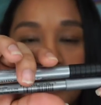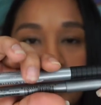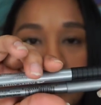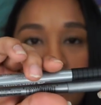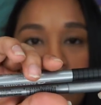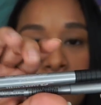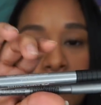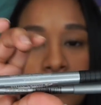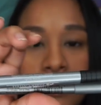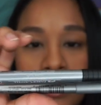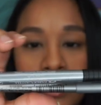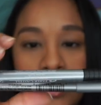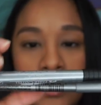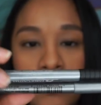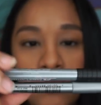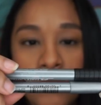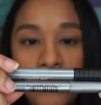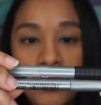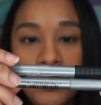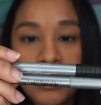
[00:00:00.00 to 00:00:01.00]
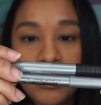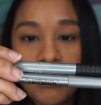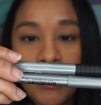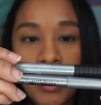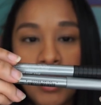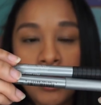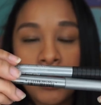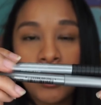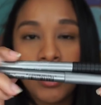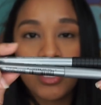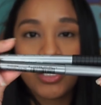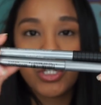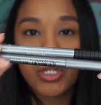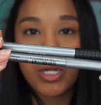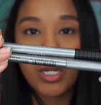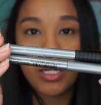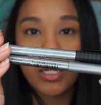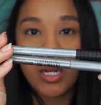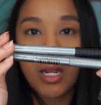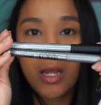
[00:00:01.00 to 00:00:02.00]
several silvers in my collection,
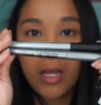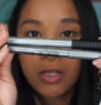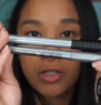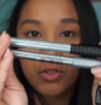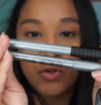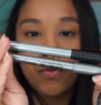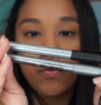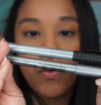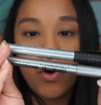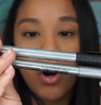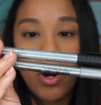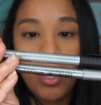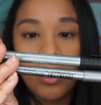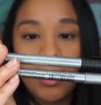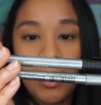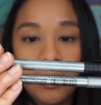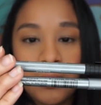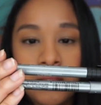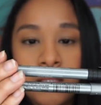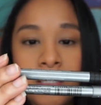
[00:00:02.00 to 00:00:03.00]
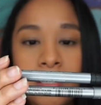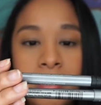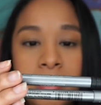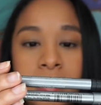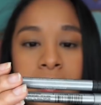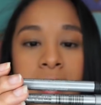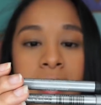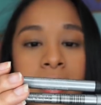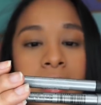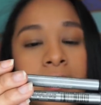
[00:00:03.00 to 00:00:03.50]
and so far I like these.